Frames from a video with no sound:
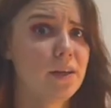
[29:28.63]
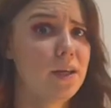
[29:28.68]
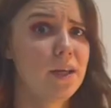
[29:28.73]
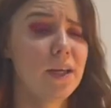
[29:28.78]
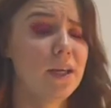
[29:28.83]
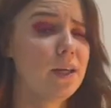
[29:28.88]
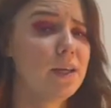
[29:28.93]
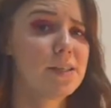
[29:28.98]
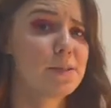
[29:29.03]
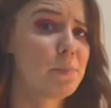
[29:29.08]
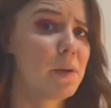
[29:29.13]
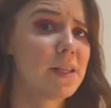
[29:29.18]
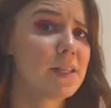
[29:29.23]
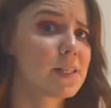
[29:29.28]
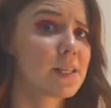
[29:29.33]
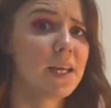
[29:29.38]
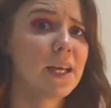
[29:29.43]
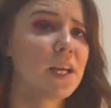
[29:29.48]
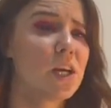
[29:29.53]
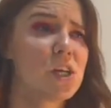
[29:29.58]
he
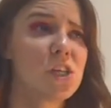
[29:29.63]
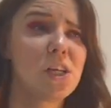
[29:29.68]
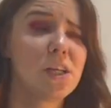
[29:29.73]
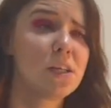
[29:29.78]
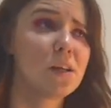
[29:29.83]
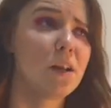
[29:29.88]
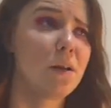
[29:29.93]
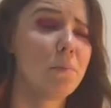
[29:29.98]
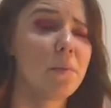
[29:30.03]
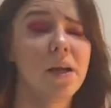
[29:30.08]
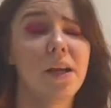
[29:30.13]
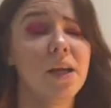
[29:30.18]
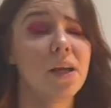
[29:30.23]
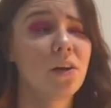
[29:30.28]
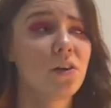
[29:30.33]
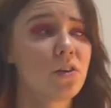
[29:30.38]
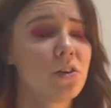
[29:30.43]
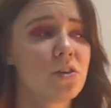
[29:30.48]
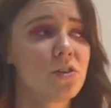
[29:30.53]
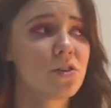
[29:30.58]
spends like a shit ton of money
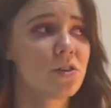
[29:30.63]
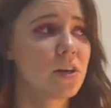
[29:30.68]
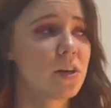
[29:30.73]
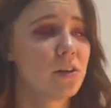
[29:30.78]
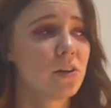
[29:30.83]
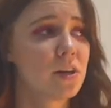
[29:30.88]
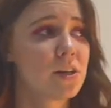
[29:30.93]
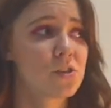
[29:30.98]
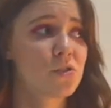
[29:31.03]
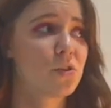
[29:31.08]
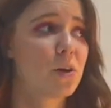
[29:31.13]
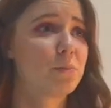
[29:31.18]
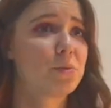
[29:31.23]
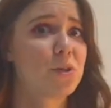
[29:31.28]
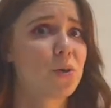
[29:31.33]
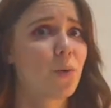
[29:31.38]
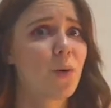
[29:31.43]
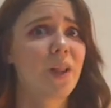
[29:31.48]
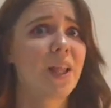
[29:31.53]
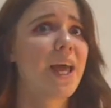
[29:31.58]
on, her on his trip
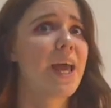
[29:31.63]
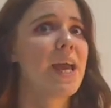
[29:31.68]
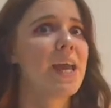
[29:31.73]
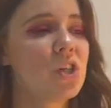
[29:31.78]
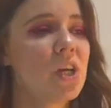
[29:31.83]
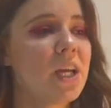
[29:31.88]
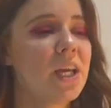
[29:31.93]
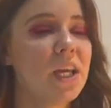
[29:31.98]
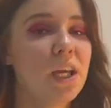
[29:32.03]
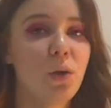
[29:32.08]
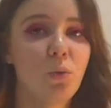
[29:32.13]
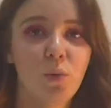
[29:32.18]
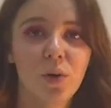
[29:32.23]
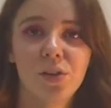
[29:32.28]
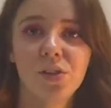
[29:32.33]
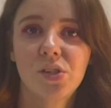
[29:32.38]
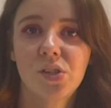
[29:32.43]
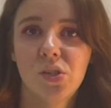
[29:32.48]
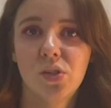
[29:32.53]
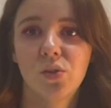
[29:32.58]
to LA. He
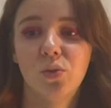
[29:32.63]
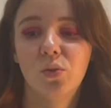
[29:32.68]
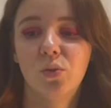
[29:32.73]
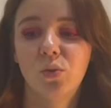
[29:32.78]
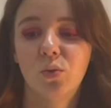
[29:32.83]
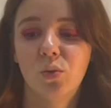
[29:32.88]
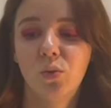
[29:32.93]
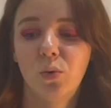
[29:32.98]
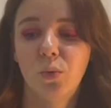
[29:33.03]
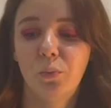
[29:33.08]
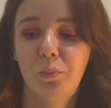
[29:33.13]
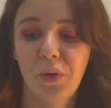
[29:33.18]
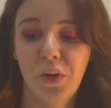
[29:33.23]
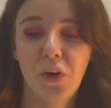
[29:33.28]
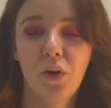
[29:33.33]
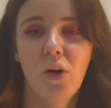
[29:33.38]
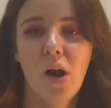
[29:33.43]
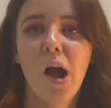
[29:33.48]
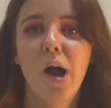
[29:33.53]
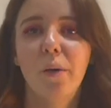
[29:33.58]
wants to pick
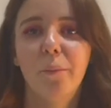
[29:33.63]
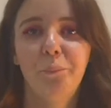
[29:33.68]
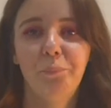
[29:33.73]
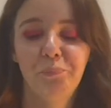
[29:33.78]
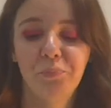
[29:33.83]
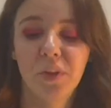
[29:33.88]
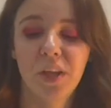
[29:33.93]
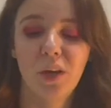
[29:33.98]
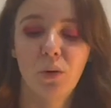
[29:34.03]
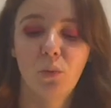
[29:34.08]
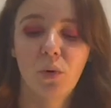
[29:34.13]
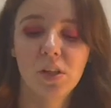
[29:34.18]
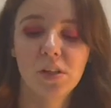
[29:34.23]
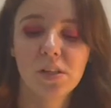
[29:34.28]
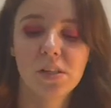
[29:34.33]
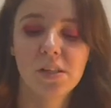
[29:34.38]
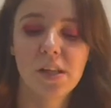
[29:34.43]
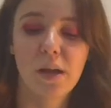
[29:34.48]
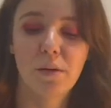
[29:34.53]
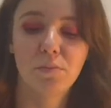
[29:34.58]
her up. He
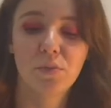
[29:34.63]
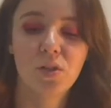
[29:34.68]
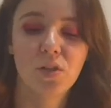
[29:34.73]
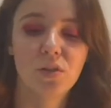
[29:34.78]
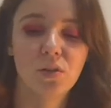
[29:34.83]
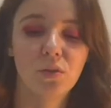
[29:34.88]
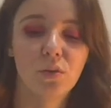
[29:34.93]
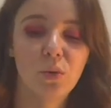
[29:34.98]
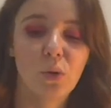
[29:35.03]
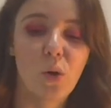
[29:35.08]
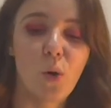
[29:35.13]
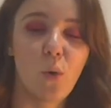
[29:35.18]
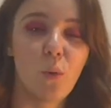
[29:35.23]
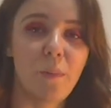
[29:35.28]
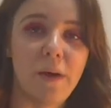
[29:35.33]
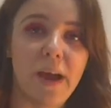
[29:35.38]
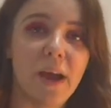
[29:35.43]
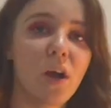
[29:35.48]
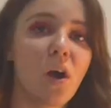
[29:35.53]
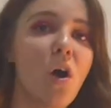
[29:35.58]
wants them to go
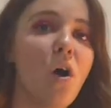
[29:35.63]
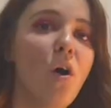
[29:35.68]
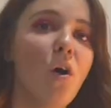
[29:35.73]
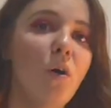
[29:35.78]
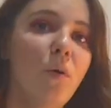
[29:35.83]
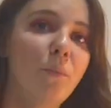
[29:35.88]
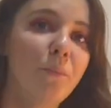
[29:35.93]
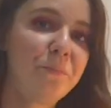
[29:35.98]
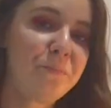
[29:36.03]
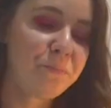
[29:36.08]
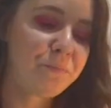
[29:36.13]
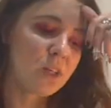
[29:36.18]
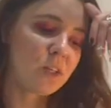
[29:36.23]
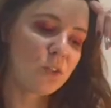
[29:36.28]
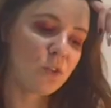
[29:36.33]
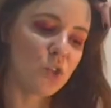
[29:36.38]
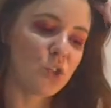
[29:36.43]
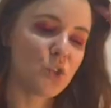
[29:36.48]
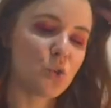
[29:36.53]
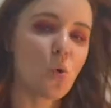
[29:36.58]
back home
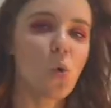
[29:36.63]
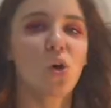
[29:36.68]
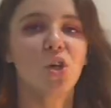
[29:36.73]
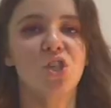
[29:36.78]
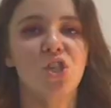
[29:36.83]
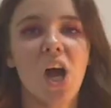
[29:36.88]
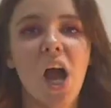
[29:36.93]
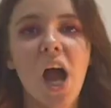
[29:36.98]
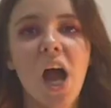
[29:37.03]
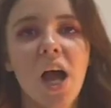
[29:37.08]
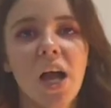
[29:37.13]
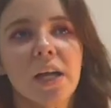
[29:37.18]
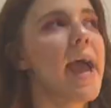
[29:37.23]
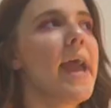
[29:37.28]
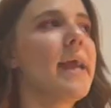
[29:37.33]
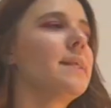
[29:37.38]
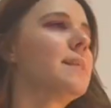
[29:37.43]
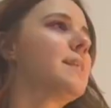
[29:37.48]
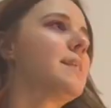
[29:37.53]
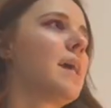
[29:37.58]
to Georgia
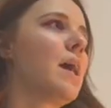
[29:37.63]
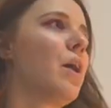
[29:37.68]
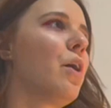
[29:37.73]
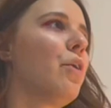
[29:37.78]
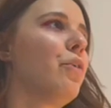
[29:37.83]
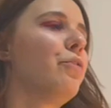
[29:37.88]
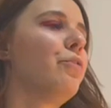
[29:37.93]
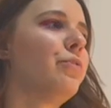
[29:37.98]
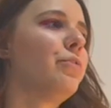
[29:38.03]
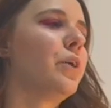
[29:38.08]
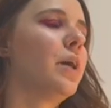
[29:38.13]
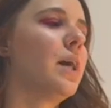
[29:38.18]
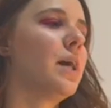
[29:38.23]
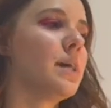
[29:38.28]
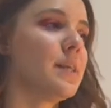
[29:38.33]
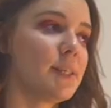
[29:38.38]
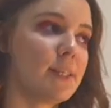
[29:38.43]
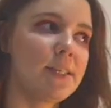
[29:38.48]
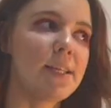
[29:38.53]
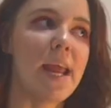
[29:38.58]
instead of
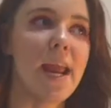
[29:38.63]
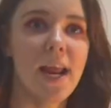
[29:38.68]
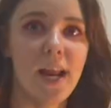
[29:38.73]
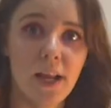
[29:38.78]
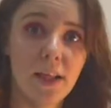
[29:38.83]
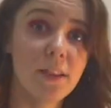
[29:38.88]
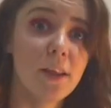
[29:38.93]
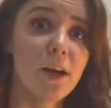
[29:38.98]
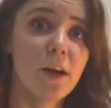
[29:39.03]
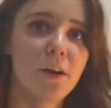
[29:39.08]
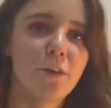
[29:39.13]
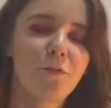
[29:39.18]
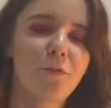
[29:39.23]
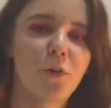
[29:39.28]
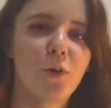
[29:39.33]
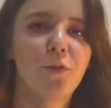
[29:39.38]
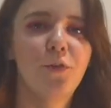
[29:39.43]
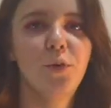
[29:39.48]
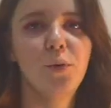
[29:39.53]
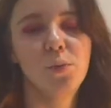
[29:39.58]
uh, staying there
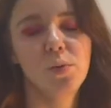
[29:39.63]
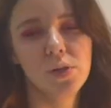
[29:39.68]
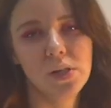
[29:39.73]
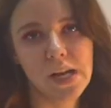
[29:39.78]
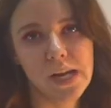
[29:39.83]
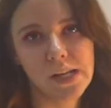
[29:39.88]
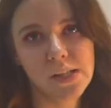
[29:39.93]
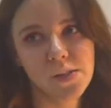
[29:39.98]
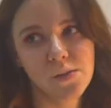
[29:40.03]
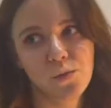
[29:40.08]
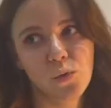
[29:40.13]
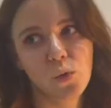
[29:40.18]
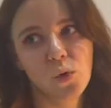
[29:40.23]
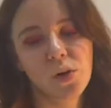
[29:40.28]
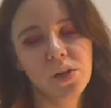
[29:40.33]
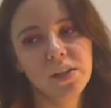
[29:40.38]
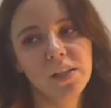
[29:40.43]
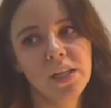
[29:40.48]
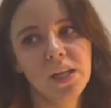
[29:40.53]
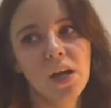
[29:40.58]
for a few more days
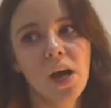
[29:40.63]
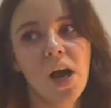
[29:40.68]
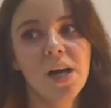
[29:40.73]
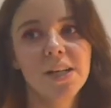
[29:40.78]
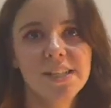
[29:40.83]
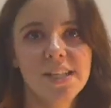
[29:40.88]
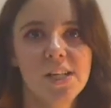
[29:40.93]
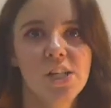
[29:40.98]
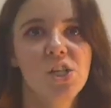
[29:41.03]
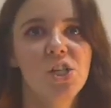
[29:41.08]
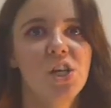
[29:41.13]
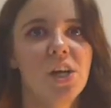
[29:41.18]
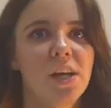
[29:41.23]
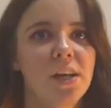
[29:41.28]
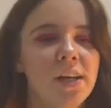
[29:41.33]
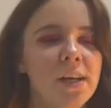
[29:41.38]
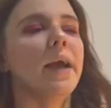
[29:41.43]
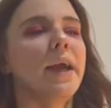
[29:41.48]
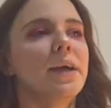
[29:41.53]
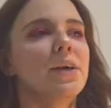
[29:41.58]
for the
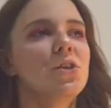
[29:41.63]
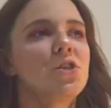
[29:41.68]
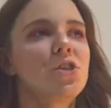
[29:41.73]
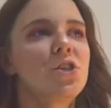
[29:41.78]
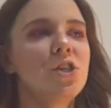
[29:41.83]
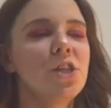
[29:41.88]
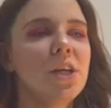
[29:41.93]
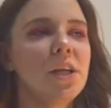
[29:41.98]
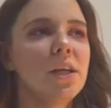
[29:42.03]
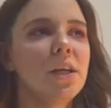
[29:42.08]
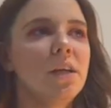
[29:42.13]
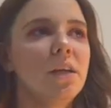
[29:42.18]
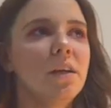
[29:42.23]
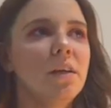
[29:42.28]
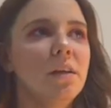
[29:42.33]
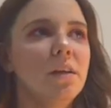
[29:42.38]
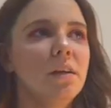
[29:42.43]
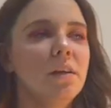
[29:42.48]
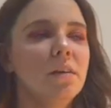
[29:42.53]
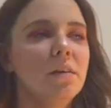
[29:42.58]
audition. And
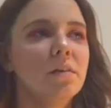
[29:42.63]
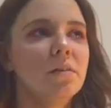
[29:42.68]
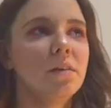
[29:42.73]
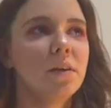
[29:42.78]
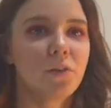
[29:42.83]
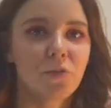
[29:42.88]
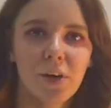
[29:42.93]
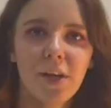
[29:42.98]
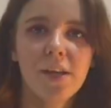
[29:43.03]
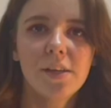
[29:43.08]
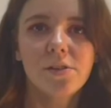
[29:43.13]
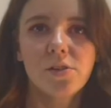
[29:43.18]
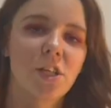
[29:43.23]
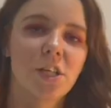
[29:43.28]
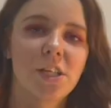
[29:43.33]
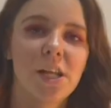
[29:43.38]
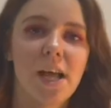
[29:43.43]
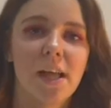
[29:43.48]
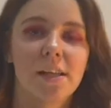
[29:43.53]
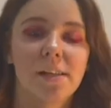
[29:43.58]
she agrees. She
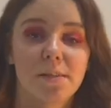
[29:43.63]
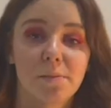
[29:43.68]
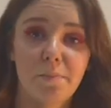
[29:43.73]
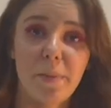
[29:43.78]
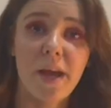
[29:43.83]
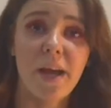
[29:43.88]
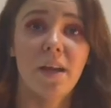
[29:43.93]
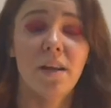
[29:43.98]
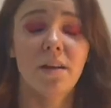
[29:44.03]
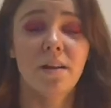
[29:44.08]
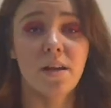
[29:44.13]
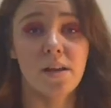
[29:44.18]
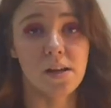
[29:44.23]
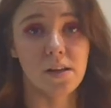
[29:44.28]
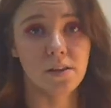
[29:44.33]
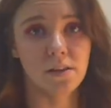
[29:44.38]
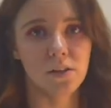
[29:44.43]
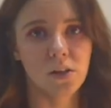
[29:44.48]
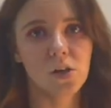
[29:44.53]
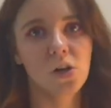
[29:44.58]
tells Ben
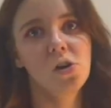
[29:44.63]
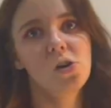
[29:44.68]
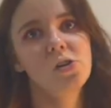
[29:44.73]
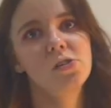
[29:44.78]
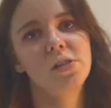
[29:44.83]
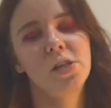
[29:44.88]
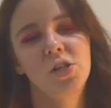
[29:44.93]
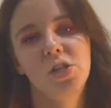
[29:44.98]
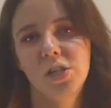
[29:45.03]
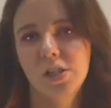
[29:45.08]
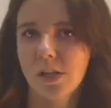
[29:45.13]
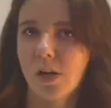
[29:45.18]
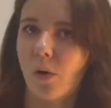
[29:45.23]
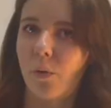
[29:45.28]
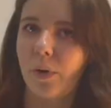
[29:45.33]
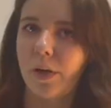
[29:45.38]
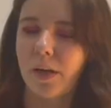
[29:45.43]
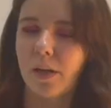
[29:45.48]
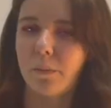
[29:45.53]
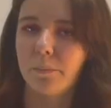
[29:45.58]
and the girls that she's
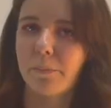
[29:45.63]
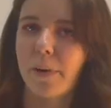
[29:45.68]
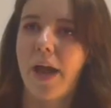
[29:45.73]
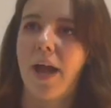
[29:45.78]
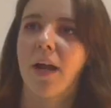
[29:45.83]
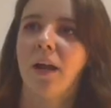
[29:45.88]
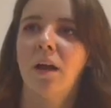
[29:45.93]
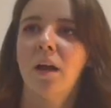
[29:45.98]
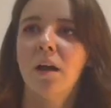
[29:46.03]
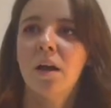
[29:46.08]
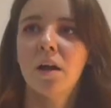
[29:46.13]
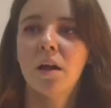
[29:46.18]
going back